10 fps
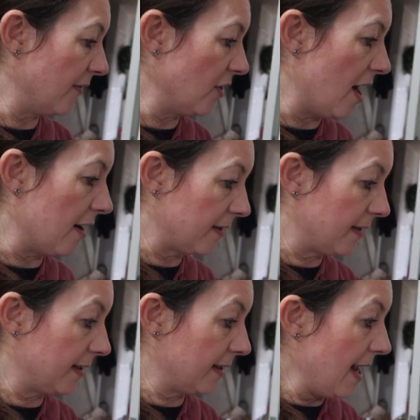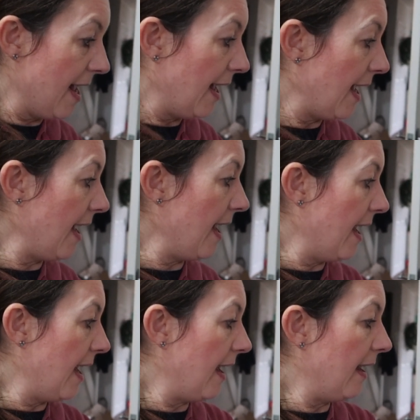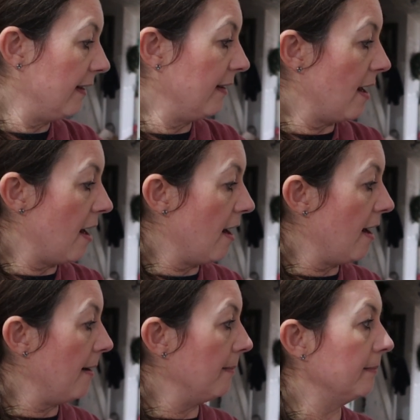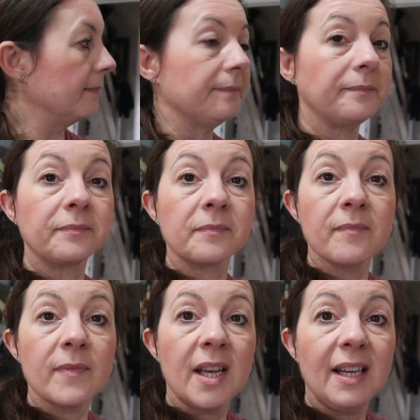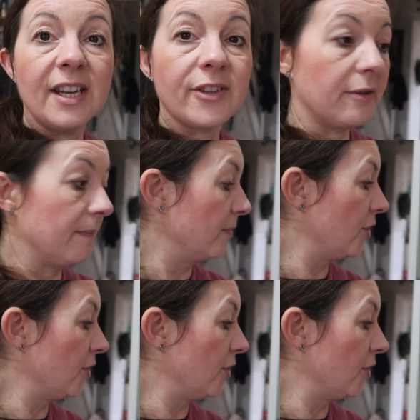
of nuts in um, Lidl.